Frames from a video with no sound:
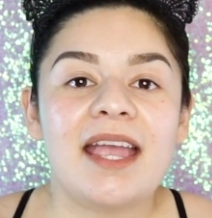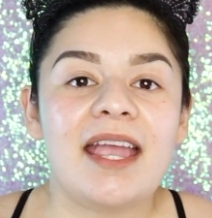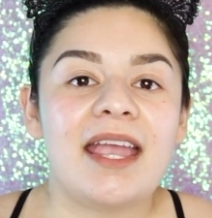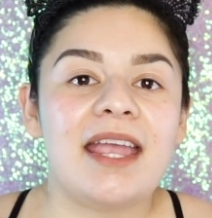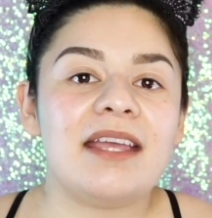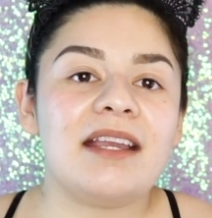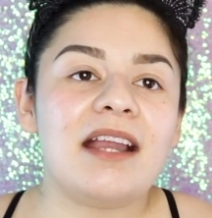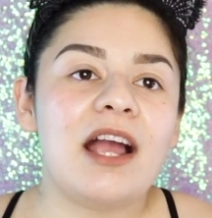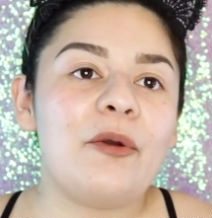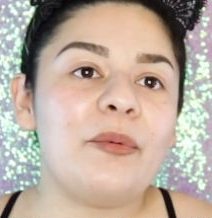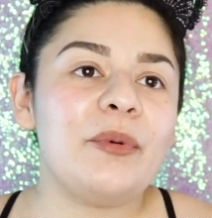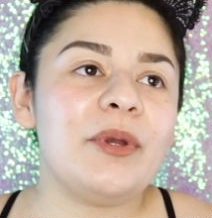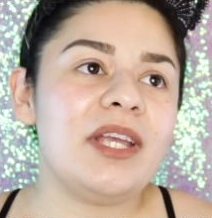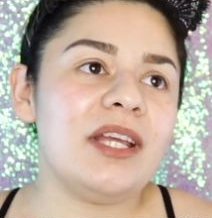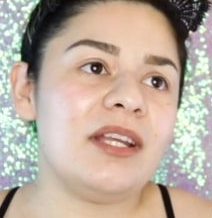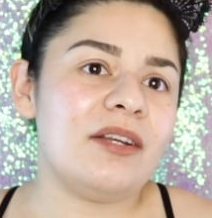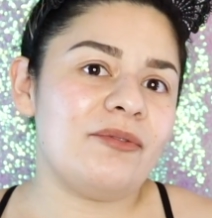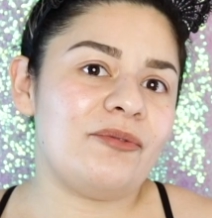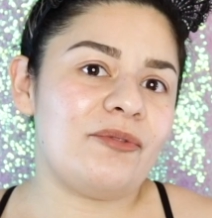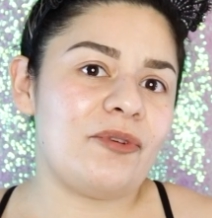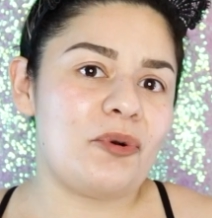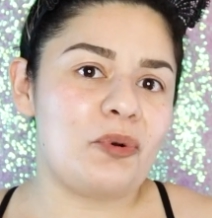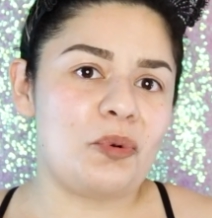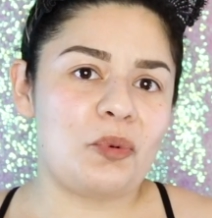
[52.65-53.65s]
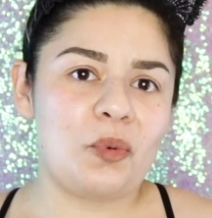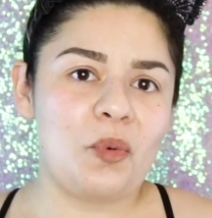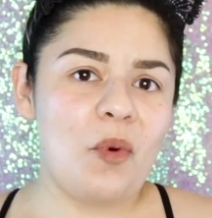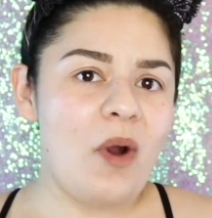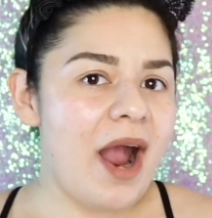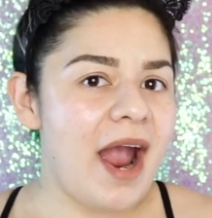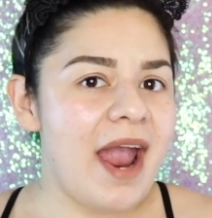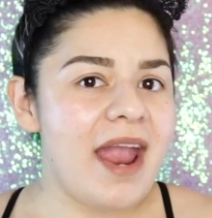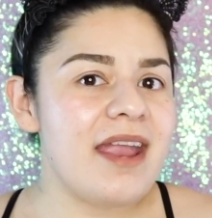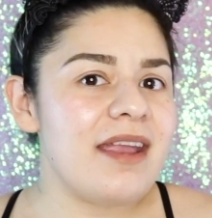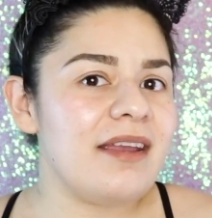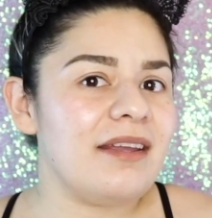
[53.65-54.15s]
And I would get a
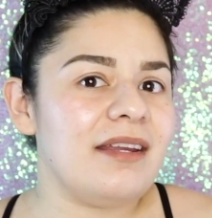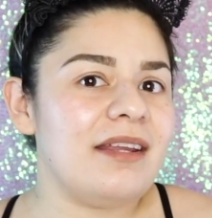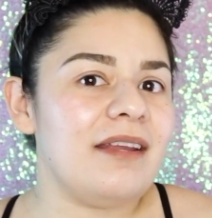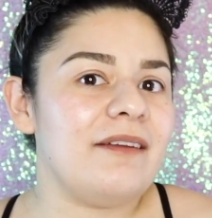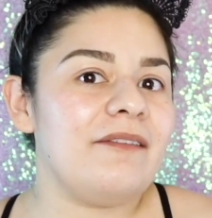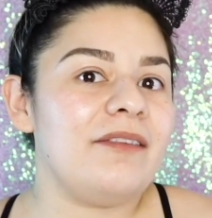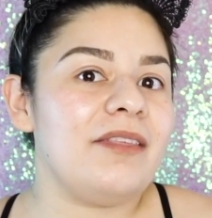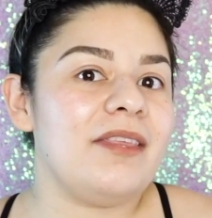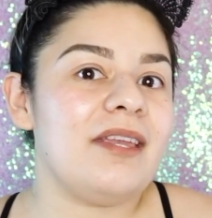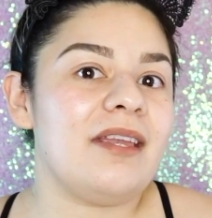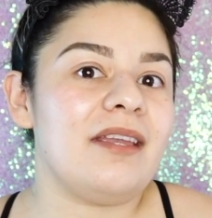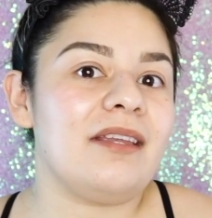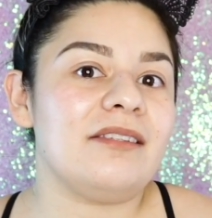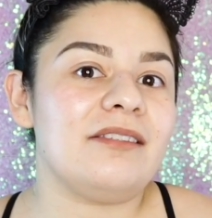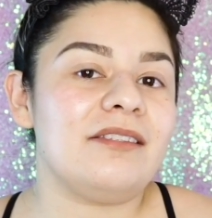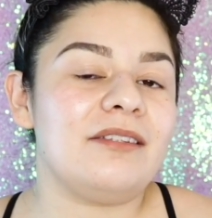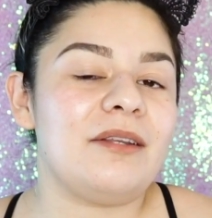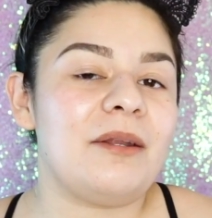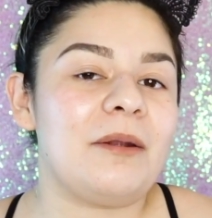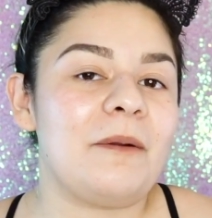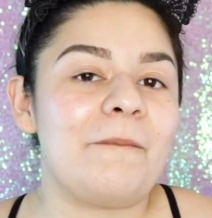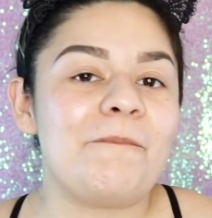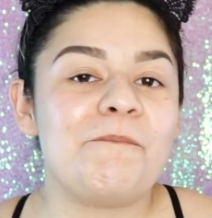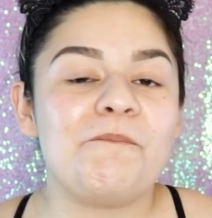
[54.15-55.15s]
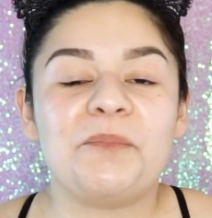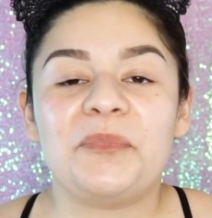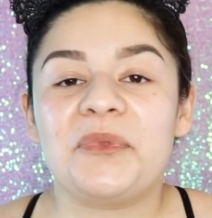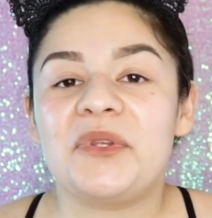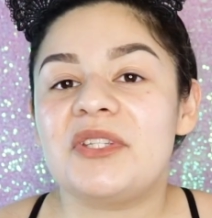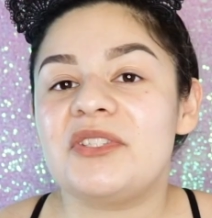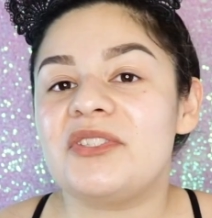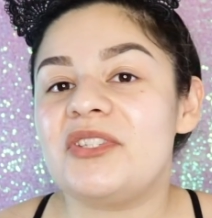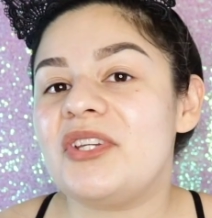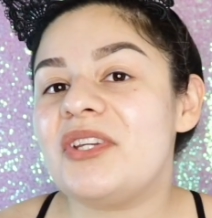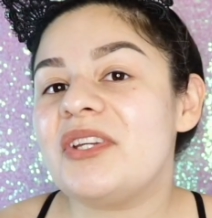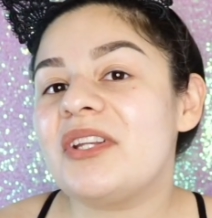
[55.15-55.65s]
variety of things, you know,
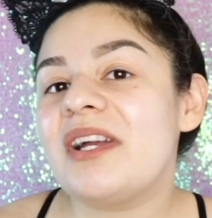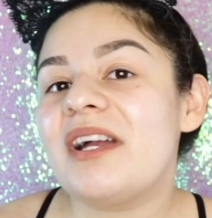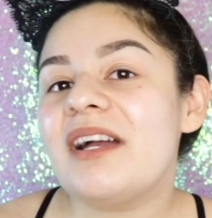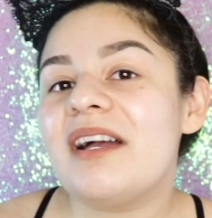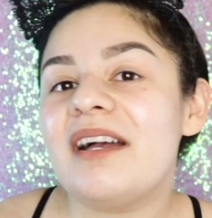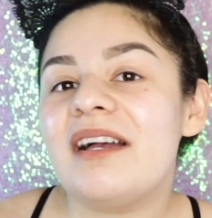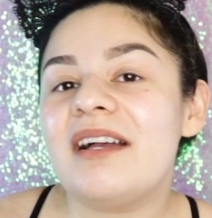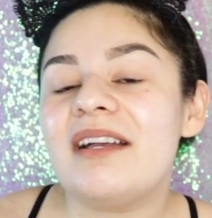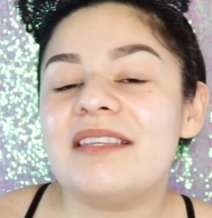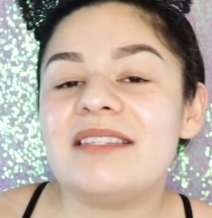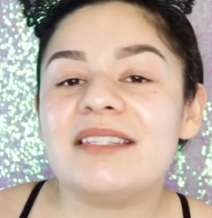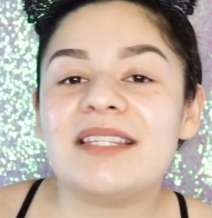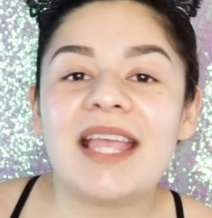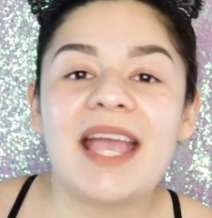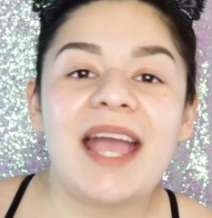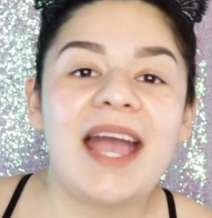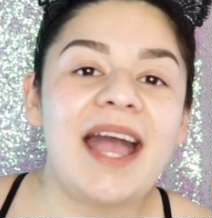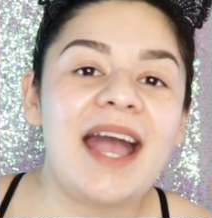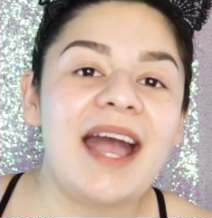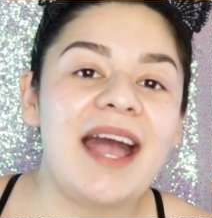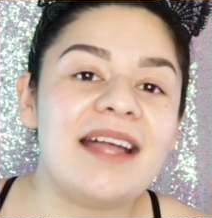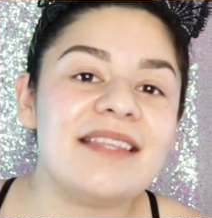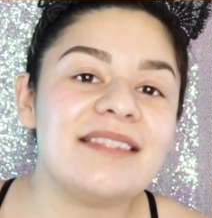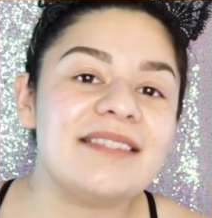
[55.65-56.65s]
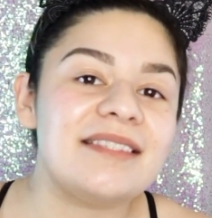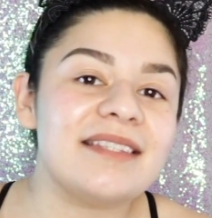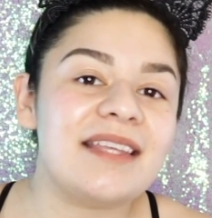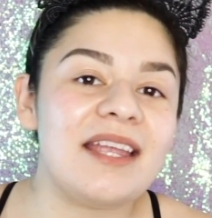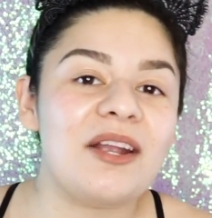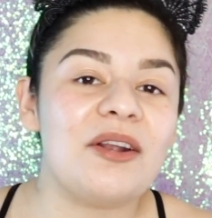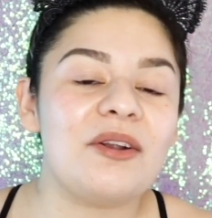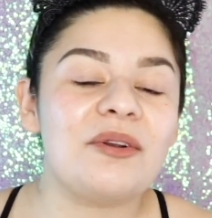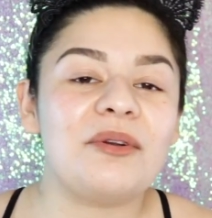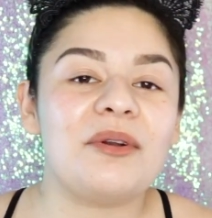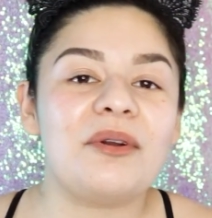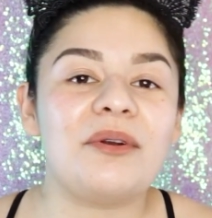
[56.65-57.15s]
cheetahs, cats,
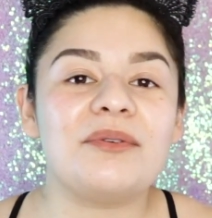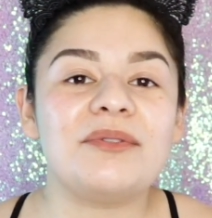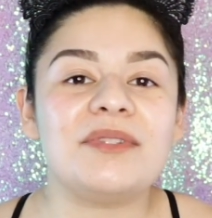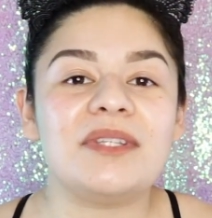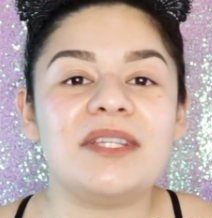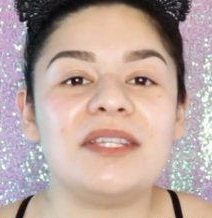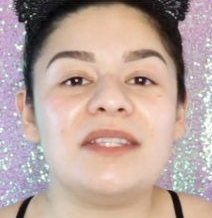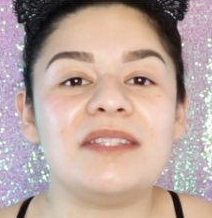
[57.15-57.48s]
scarecrows,